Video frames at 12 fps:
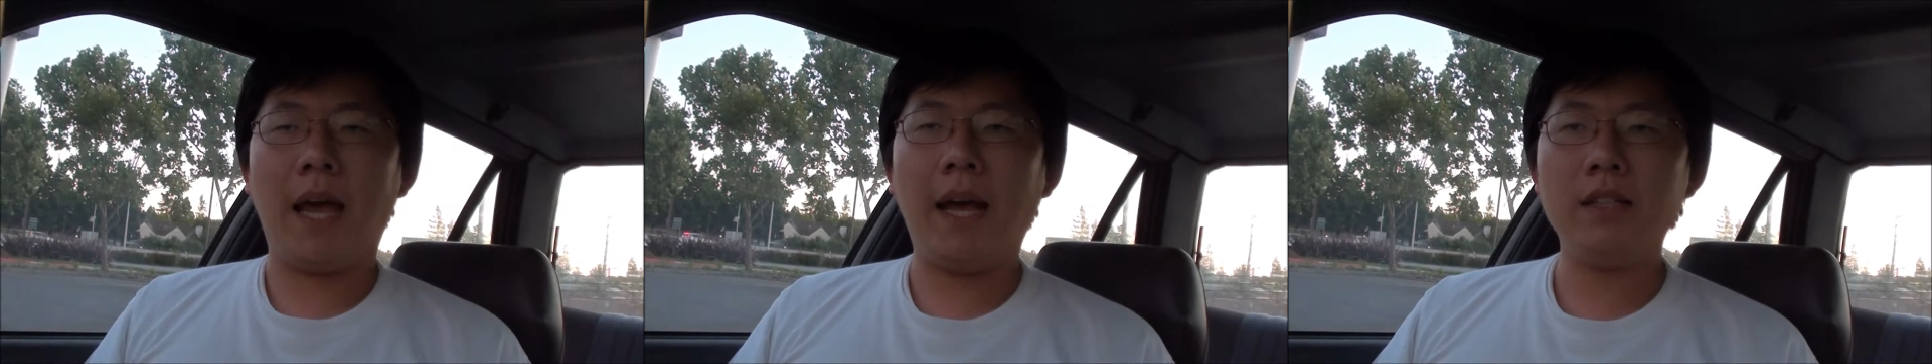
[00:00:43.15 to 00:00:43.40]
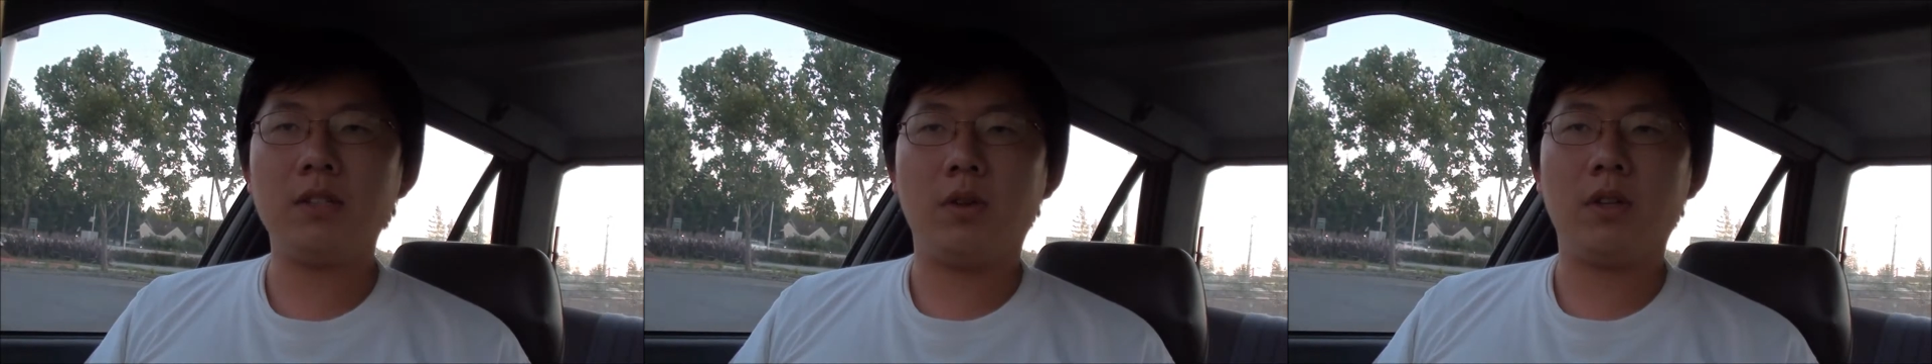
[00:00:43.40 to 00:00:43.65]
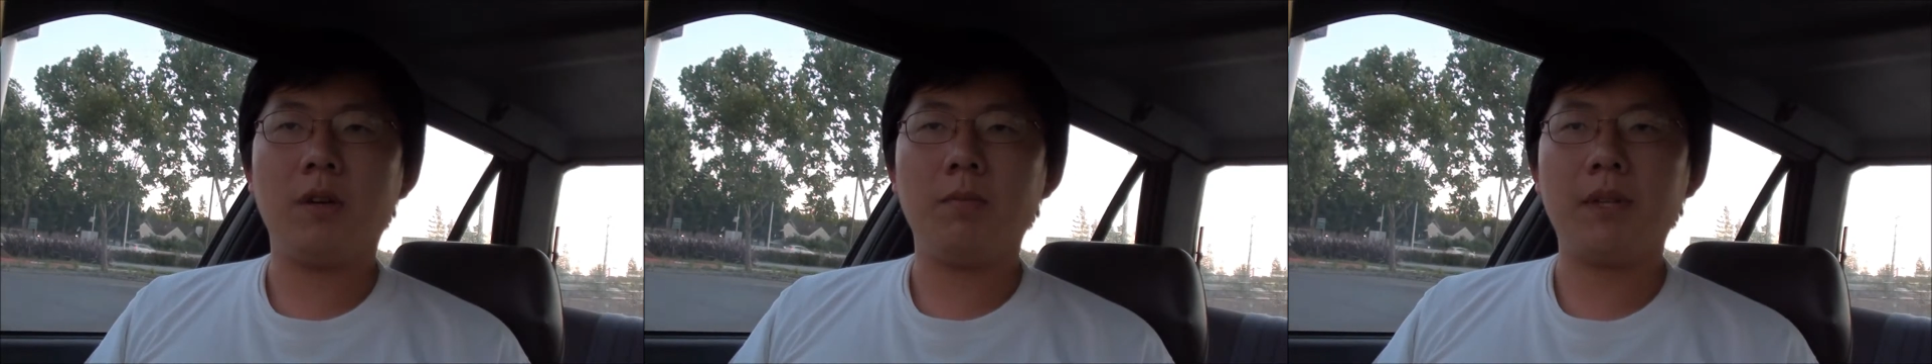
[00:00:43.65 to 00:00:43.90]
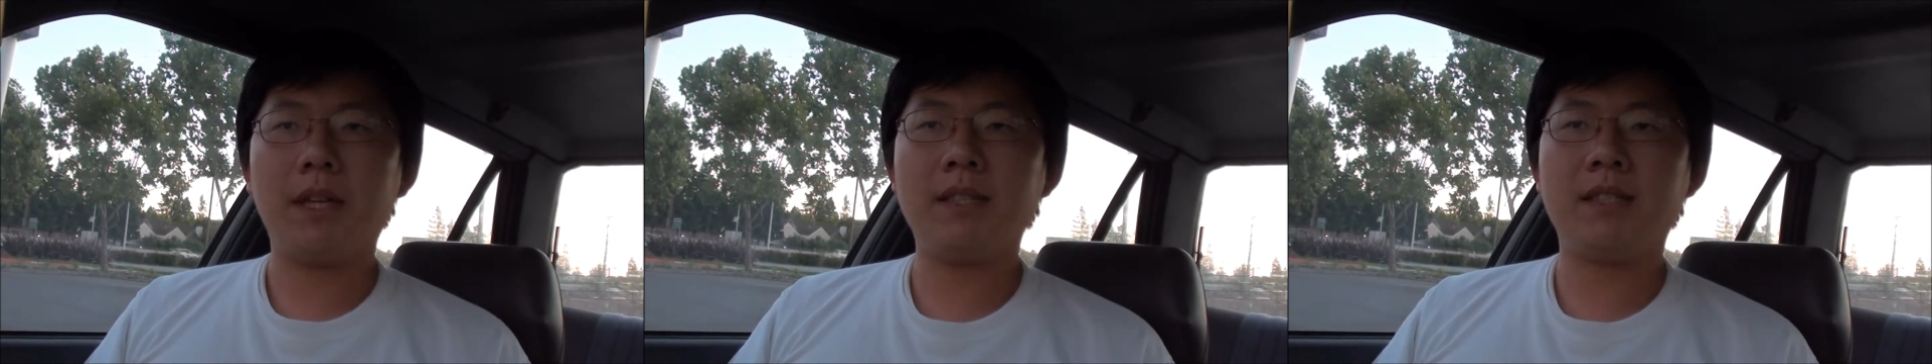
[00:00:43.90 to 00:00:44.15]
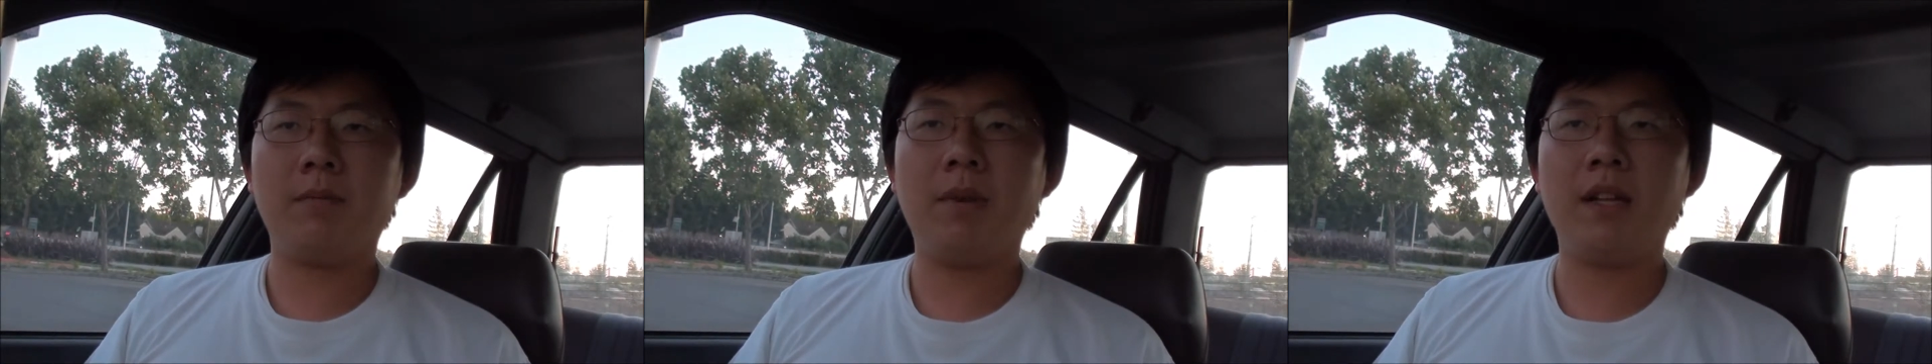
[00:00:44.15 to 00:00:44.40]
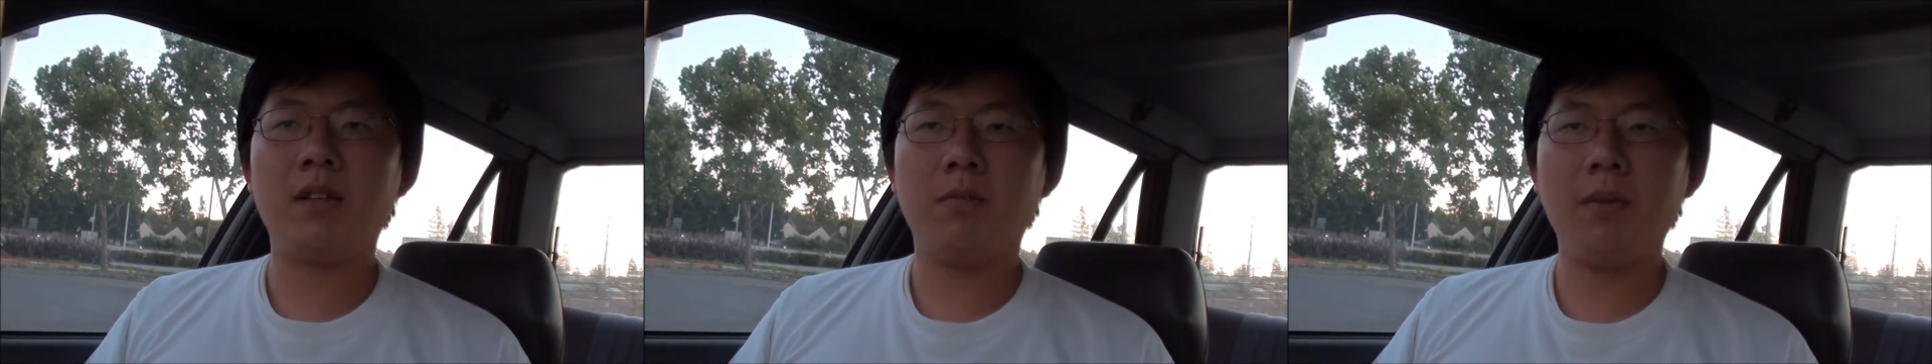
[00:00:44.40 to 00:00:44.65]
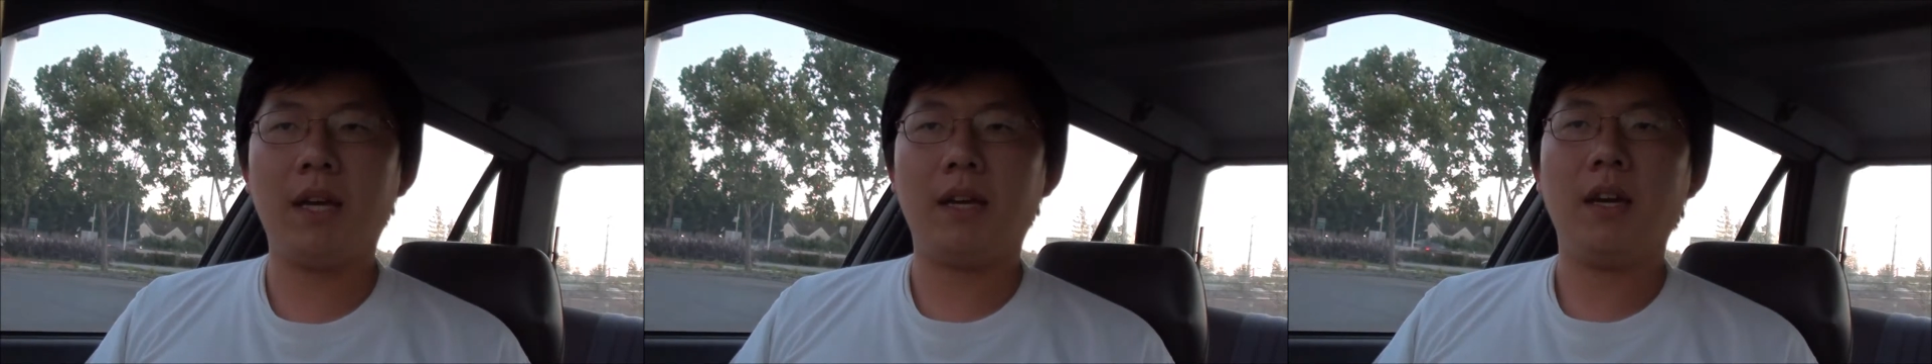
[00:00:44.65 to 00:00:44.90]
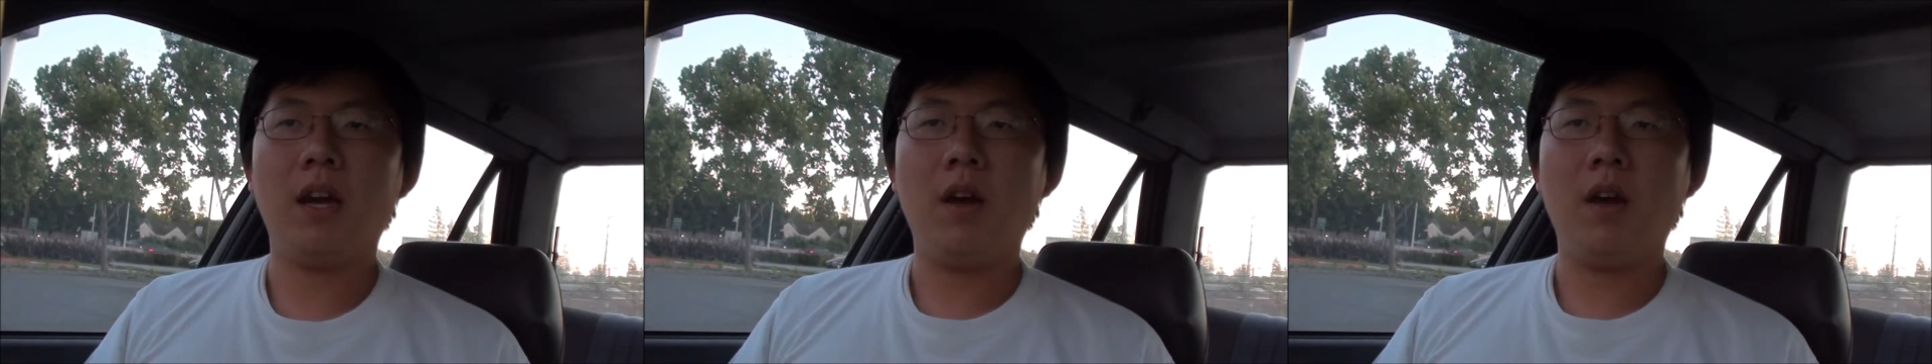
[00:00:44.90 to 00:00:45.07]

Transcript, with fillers: answered, please submit it to me.